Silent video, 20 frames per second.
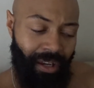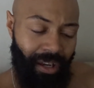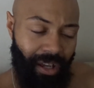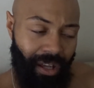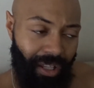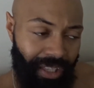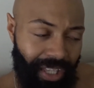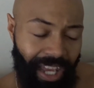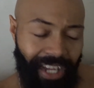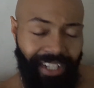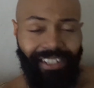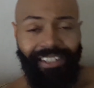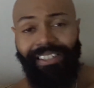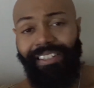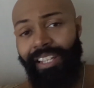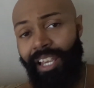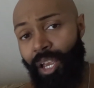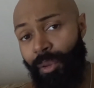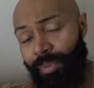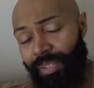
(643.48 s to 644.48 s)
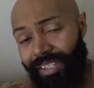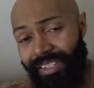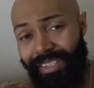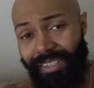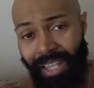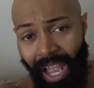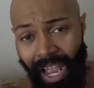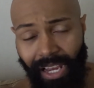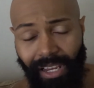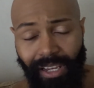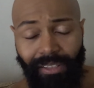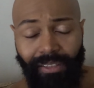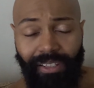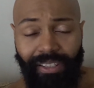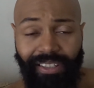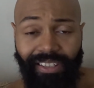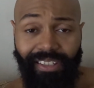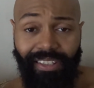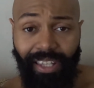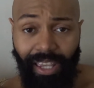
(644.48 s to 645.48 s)
a lot of times it's not going to
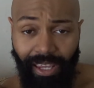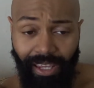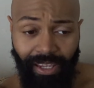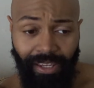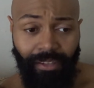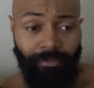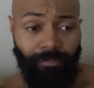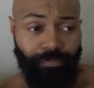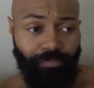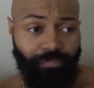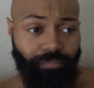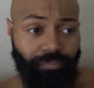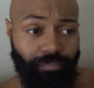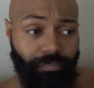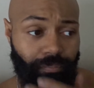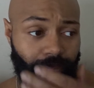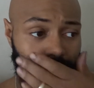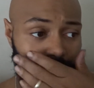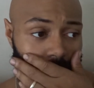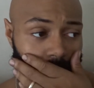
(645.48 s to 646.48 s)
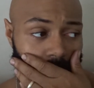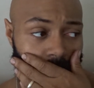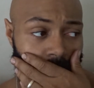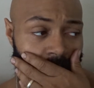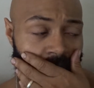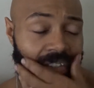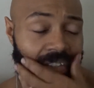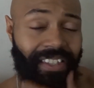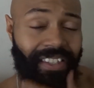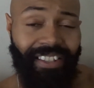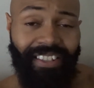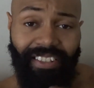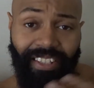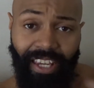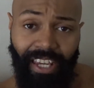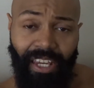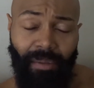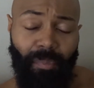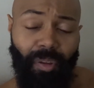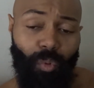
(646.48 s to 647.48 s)
stay the
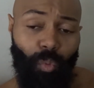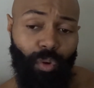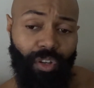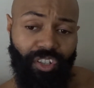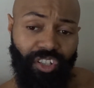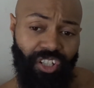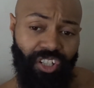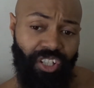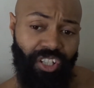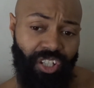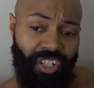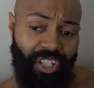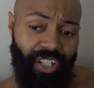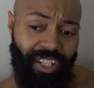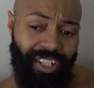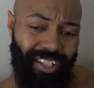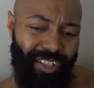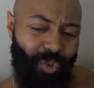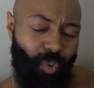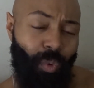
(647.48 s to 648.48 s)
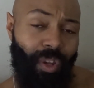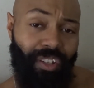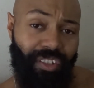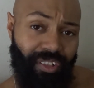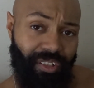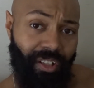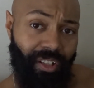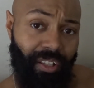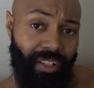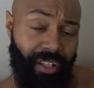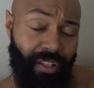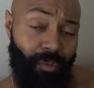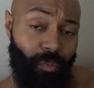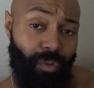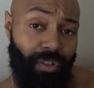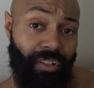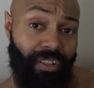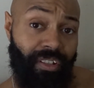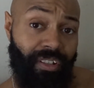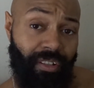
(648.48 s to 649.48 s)
same in which it originally
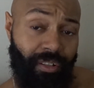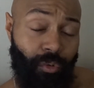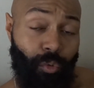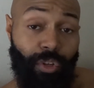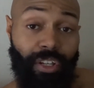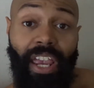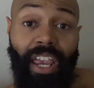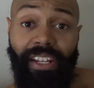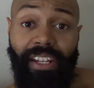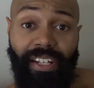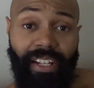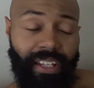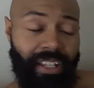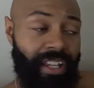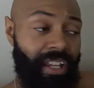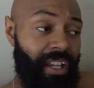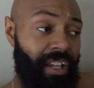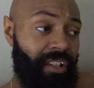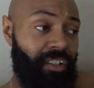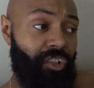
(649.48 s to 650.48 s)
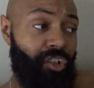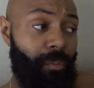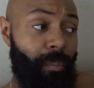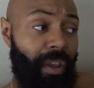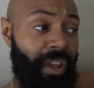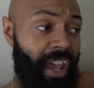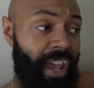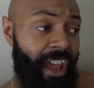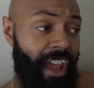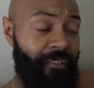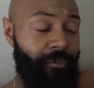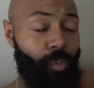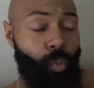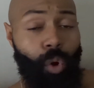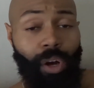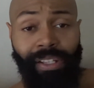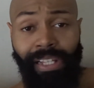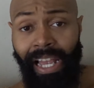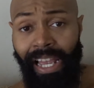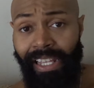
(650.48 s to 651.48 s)
was created. You may have
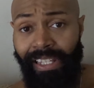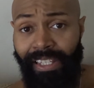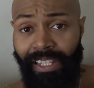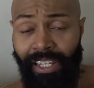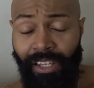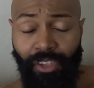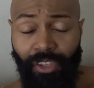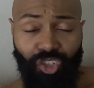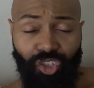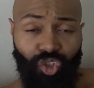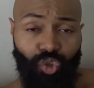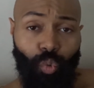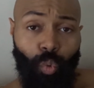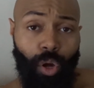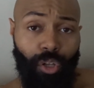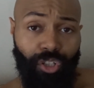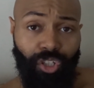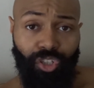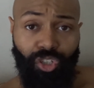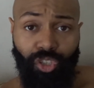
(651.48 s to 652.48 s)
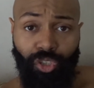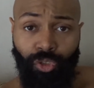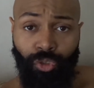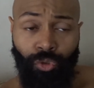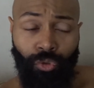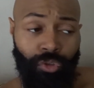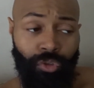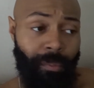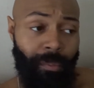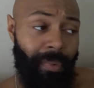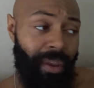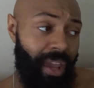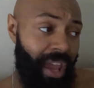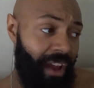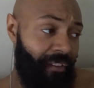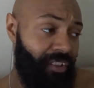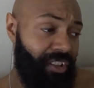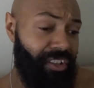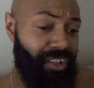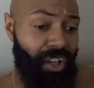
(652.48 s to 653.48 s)
one idea that you want to do, you may
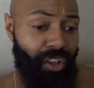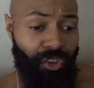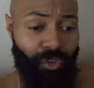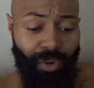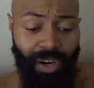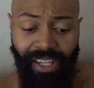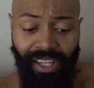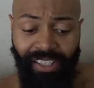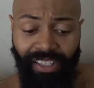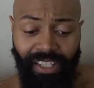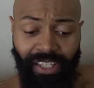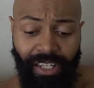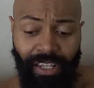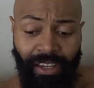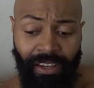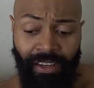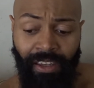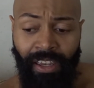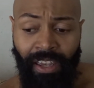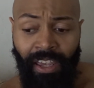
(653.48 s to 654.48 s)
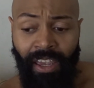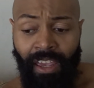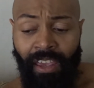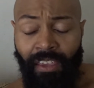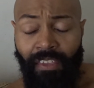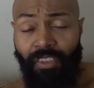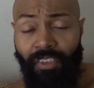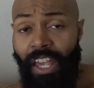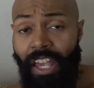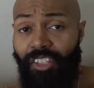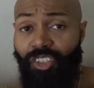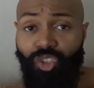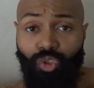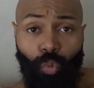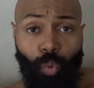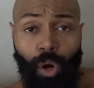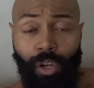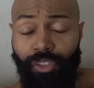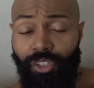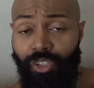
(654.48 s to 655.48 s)
have another idea that you
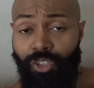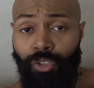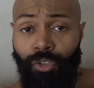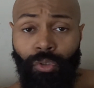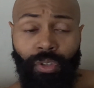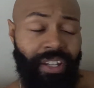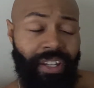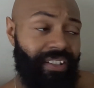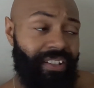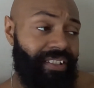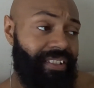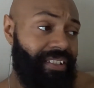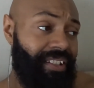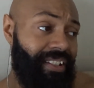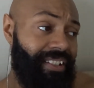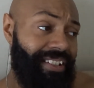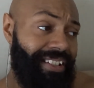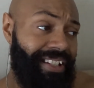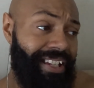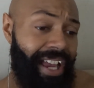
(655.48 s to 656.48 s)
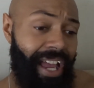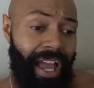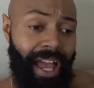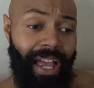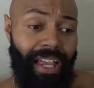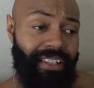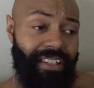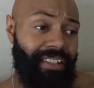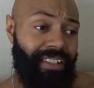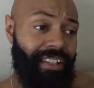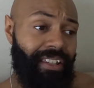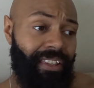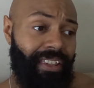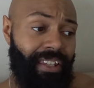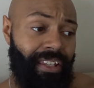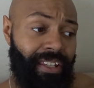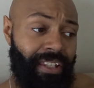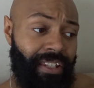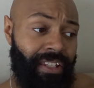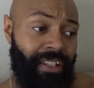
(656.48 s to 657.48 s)
want to do. It's just
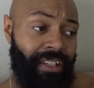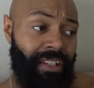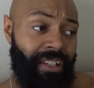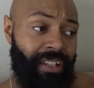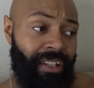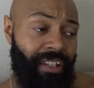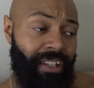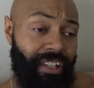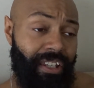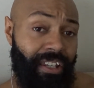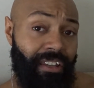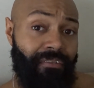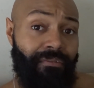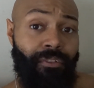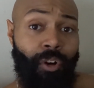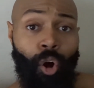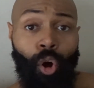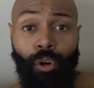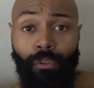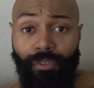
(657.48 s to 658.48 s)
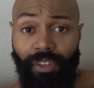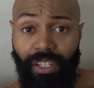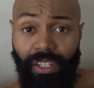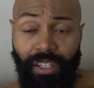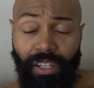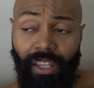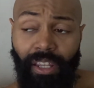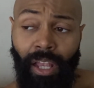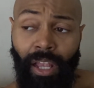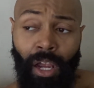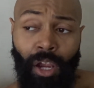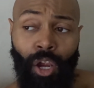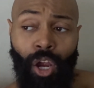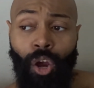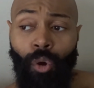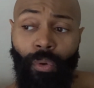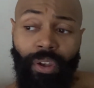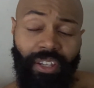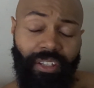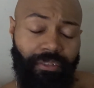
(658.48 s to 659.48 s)
constantly evolving. And I
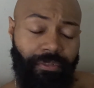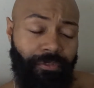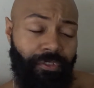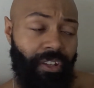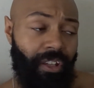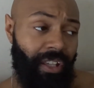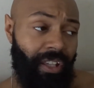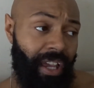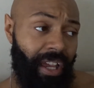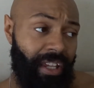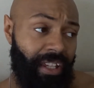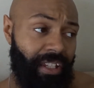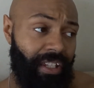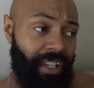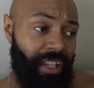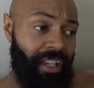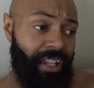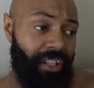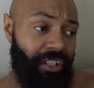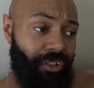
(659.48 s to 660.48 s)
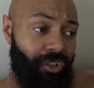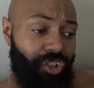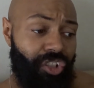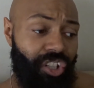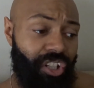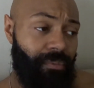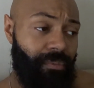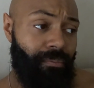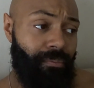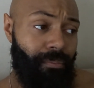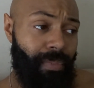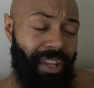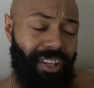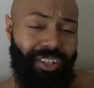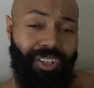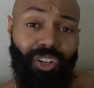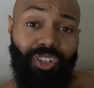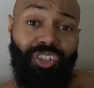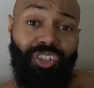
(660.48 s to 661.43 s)
always feel like you should make your